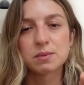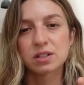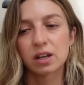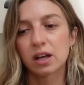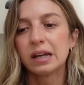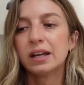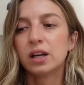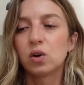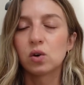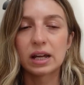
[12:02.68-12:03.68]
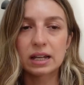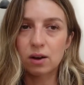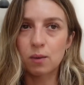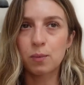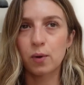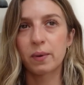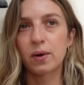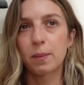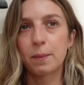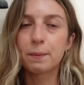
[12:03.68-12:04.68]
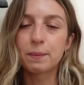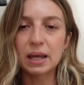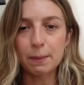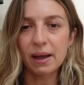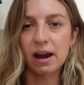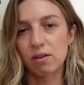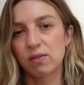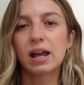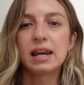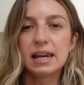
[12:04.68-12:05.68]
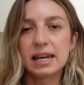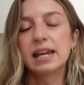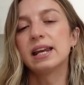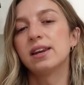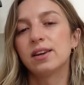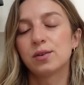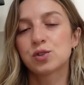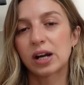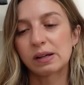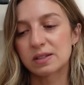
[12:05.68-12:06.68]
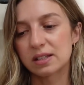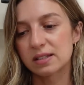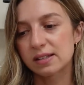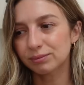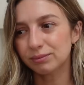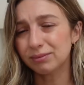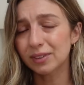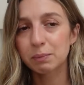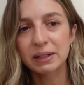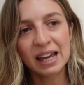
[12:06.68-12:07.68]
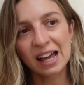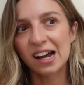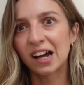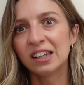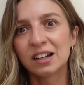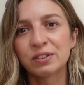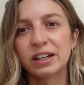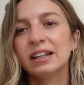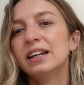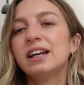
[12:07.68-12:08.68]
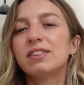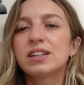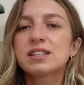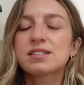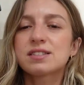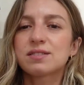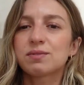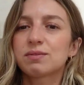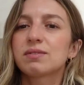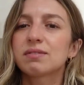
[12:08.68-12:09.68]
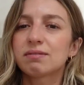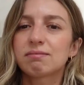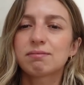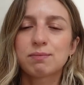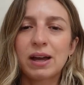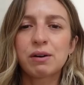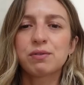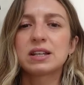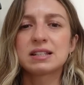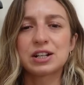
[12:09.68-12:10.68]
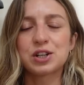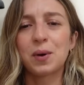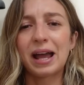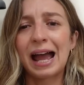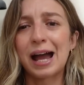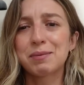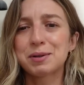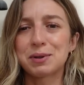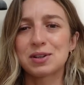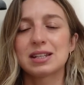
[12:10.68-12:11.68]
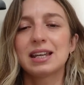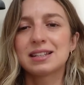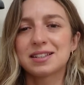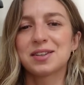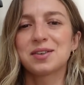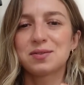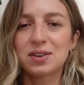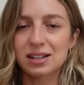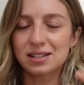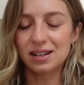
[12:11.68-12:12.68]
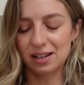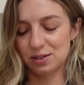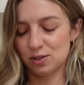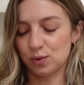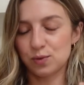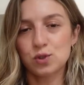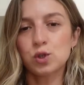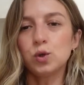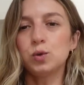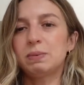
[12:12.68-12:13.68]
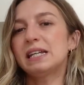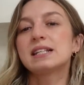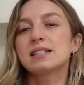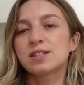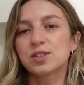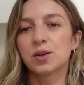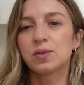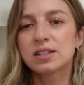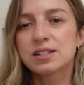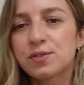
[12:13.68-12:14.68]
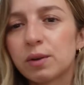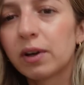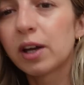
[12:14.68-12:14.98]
skirt, or like a proper big pair of like linen trousers. But yeah, I love it. This outfit is actually quite apt because it is a sort of two-piece suit. This is from